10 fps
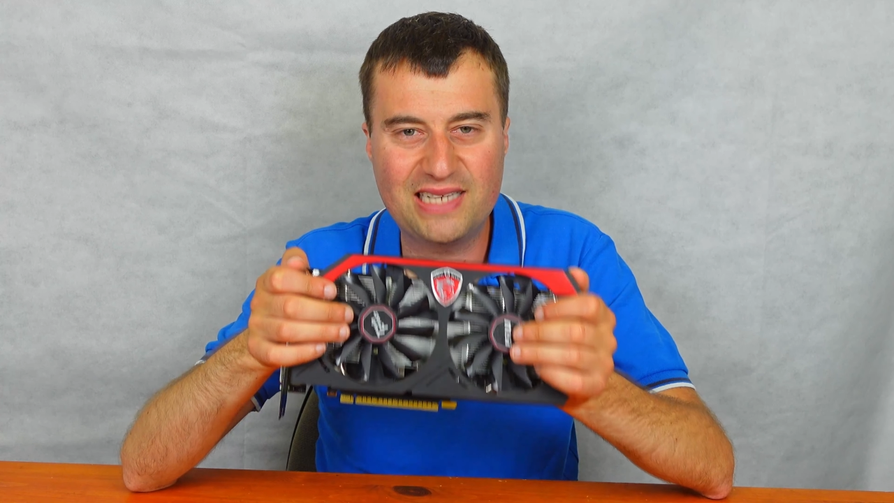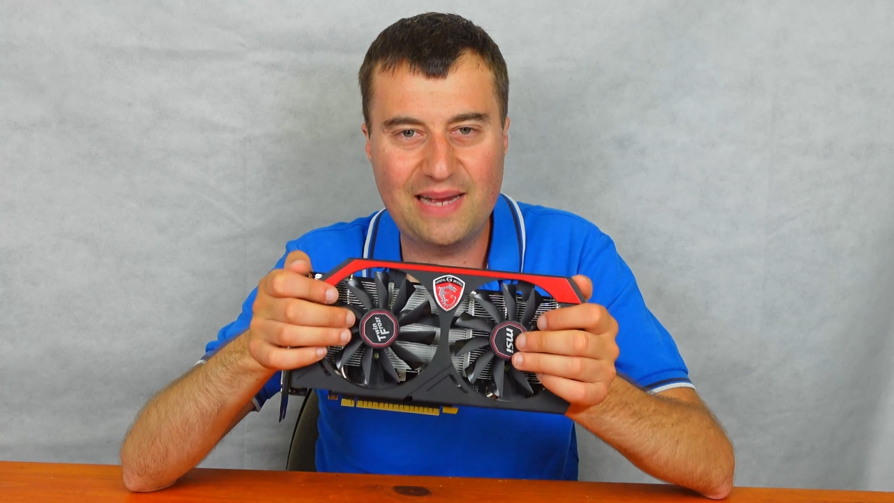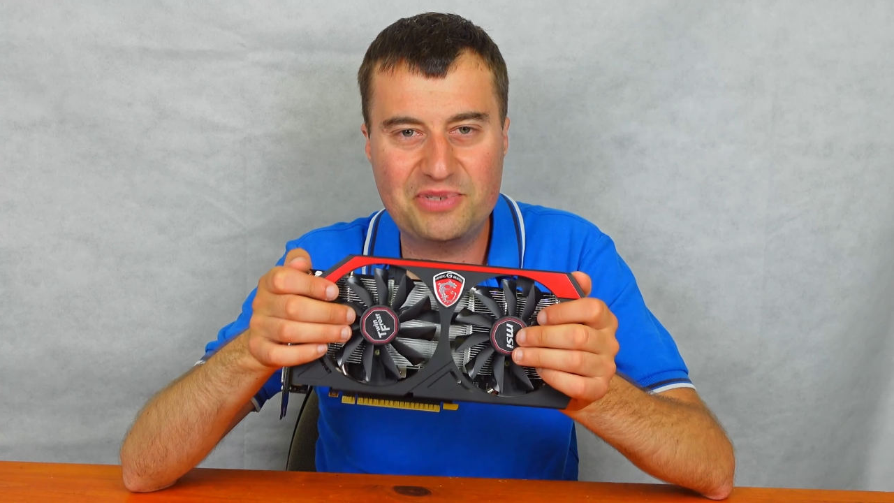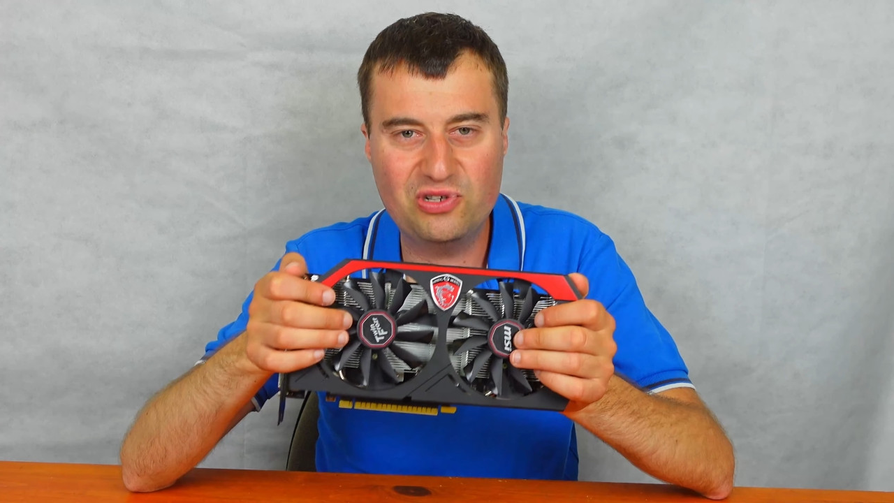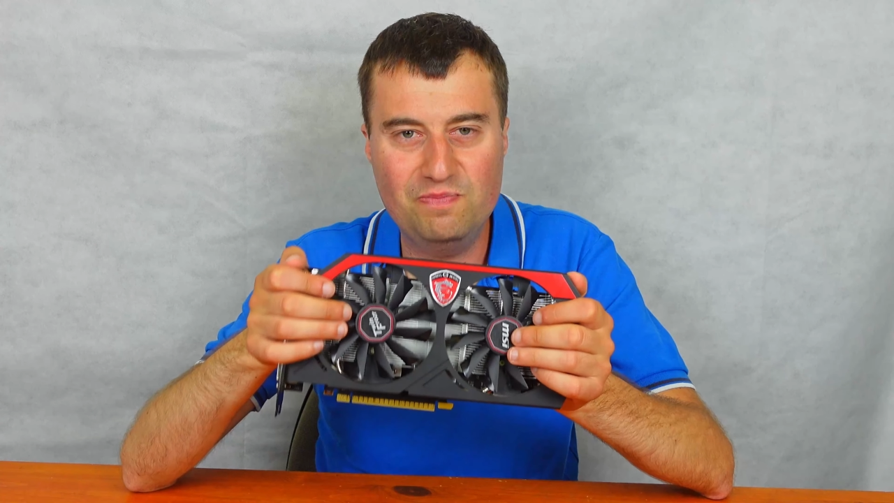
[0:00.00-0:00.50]

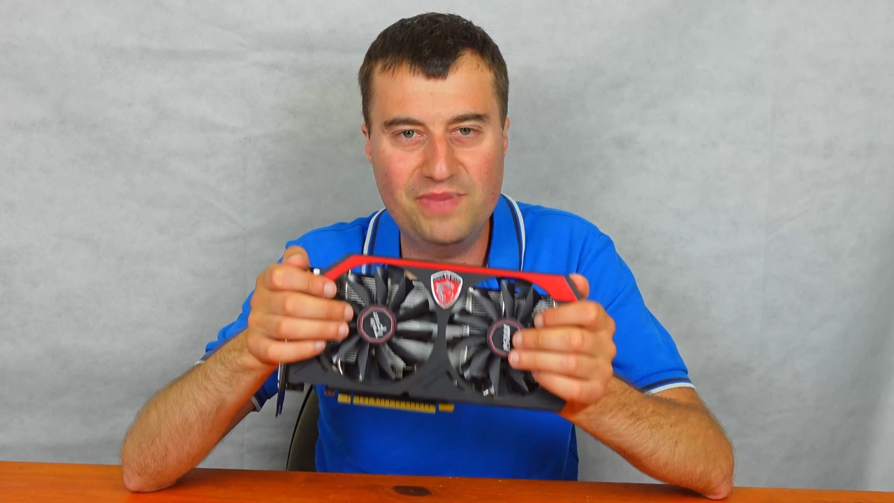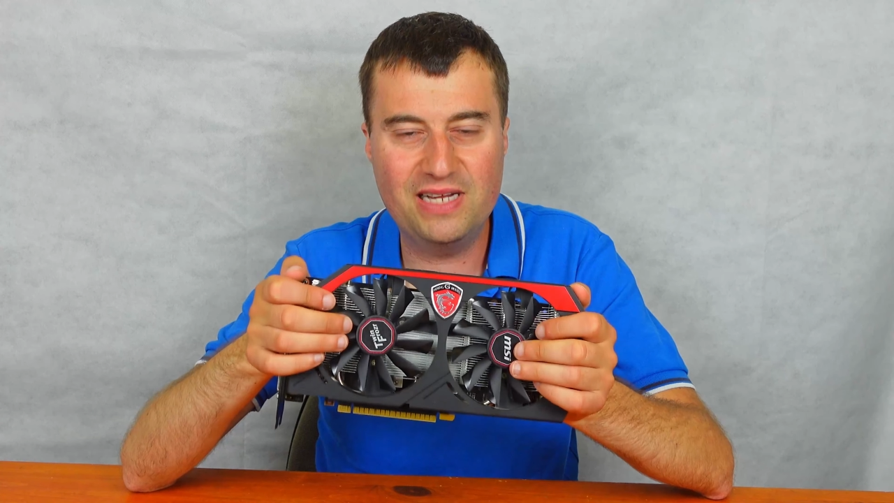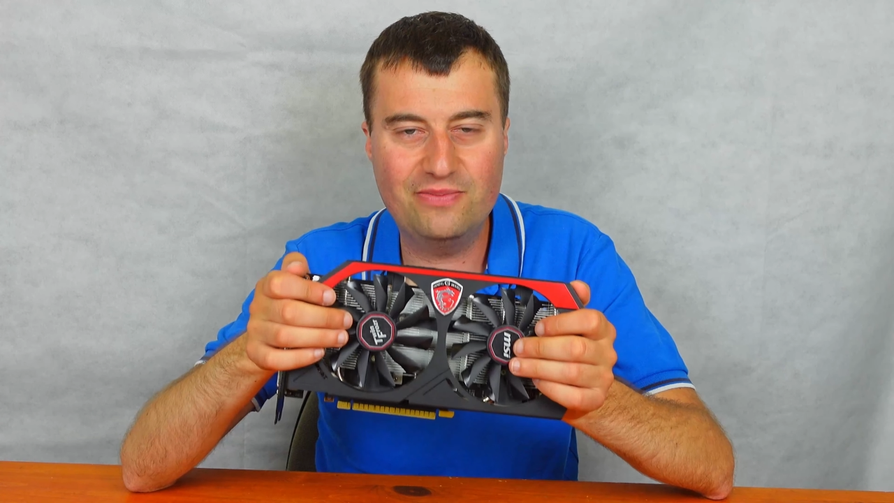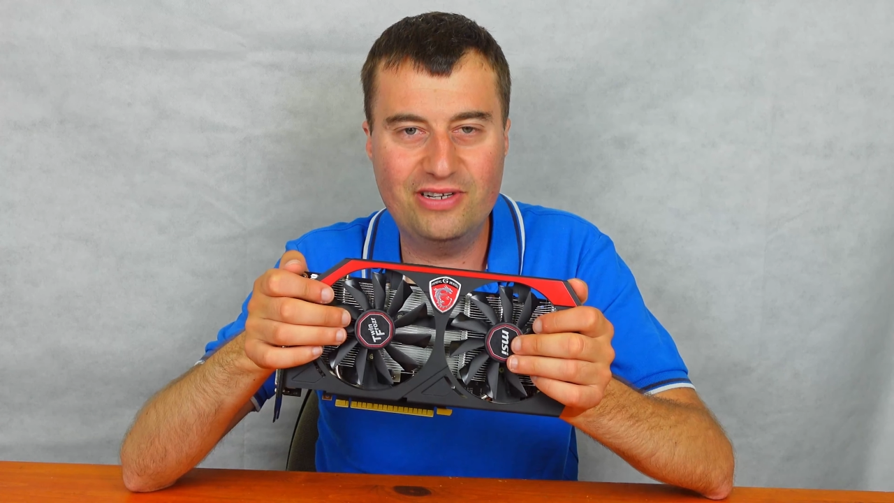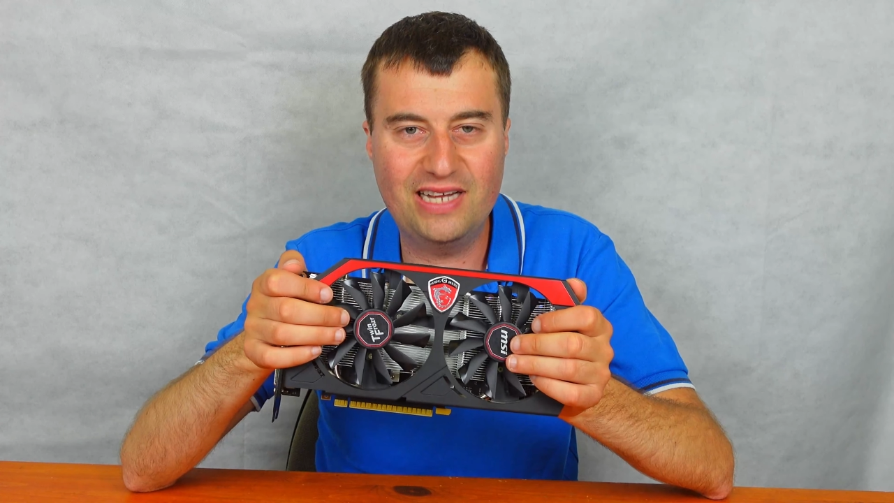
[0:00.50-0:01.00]
absolute
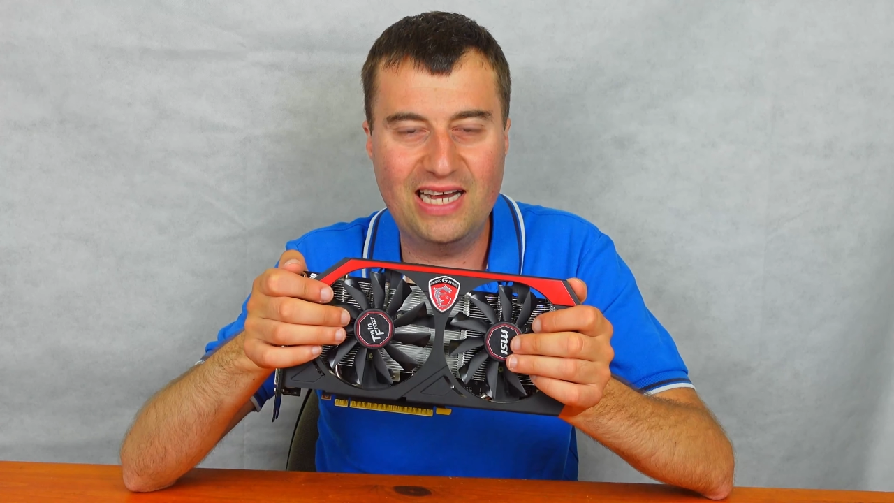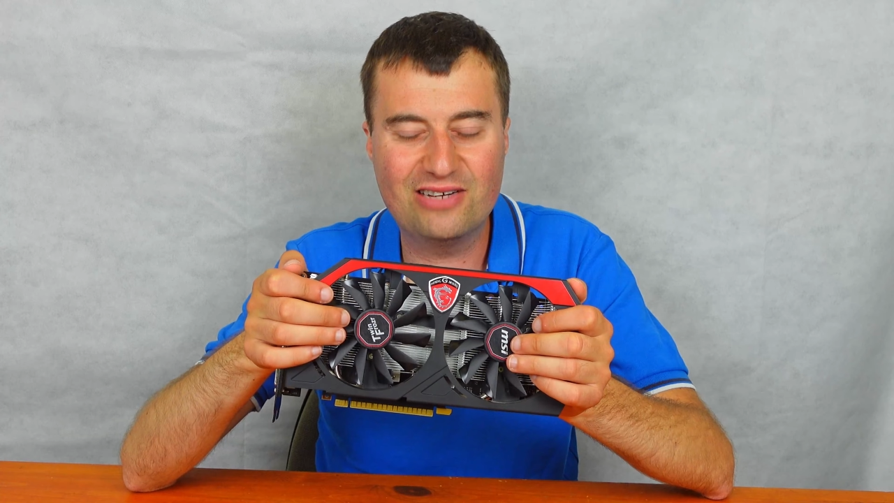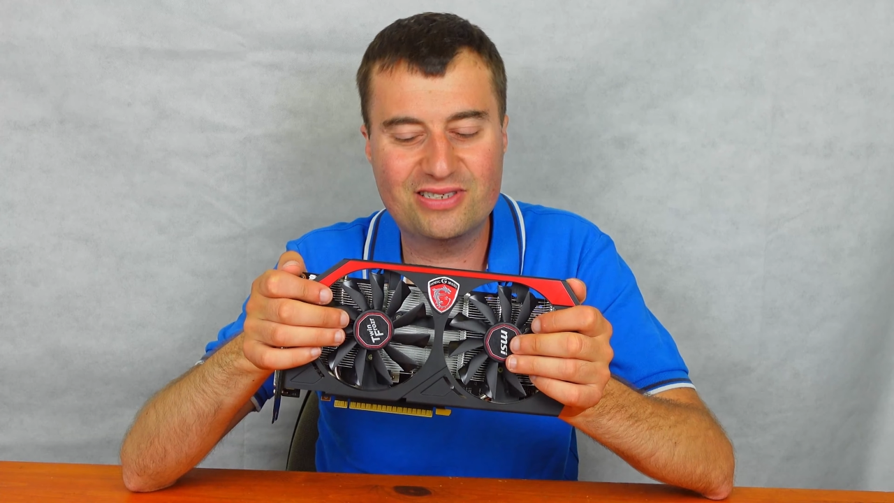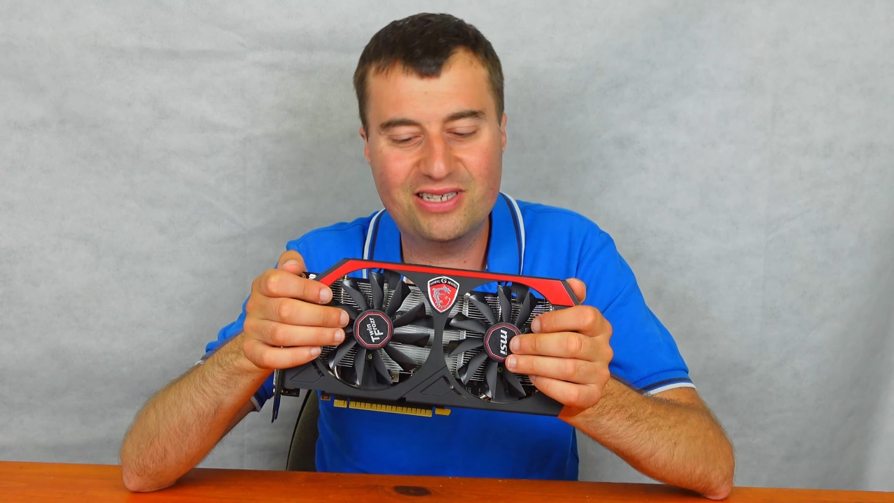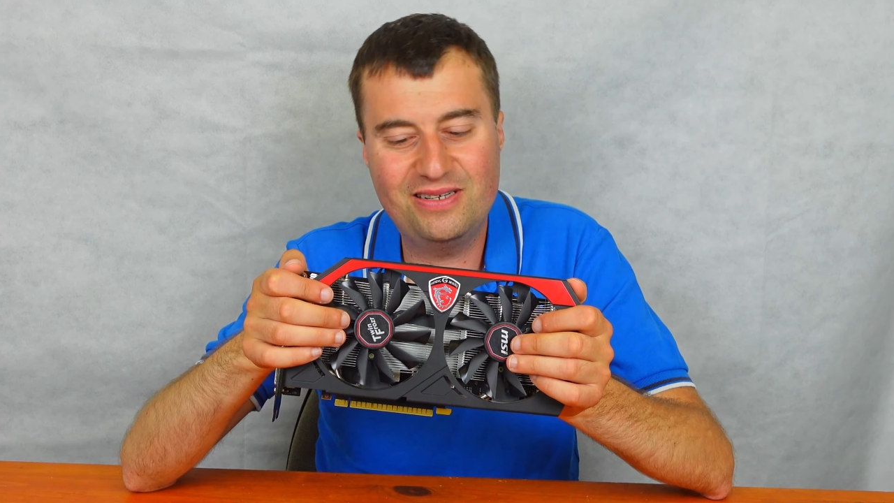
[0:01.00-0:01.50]
minimum now.
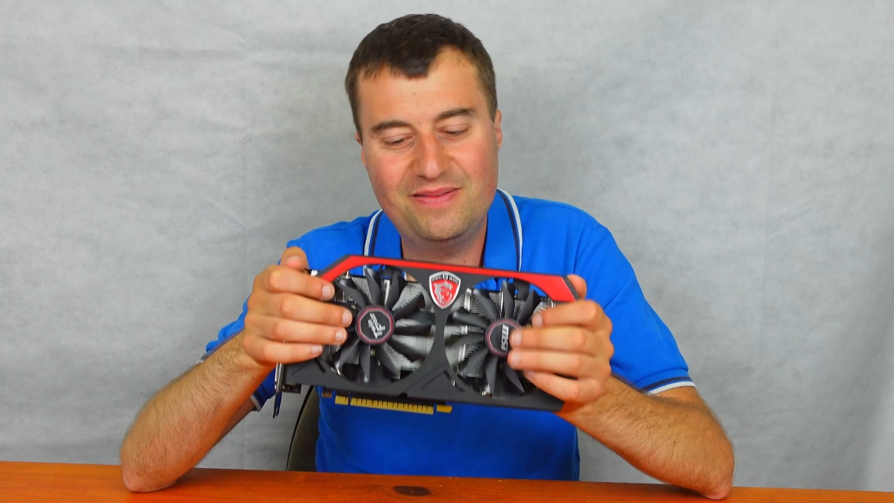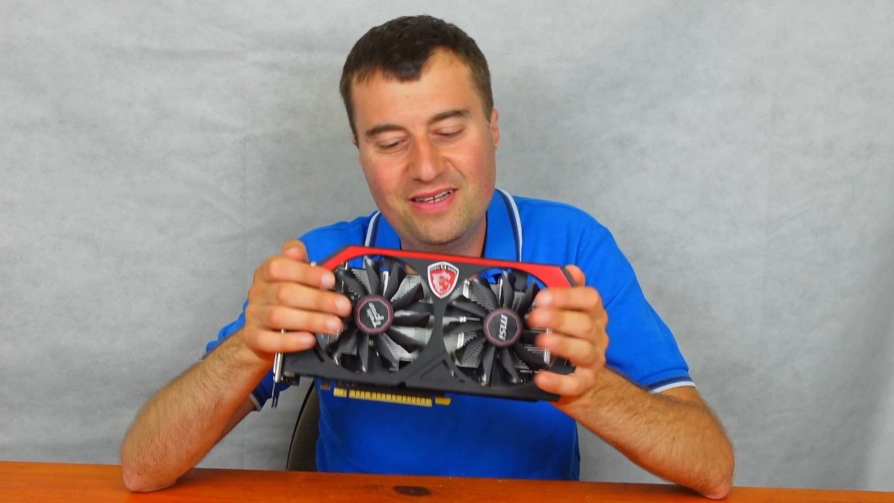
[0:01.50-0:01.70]
So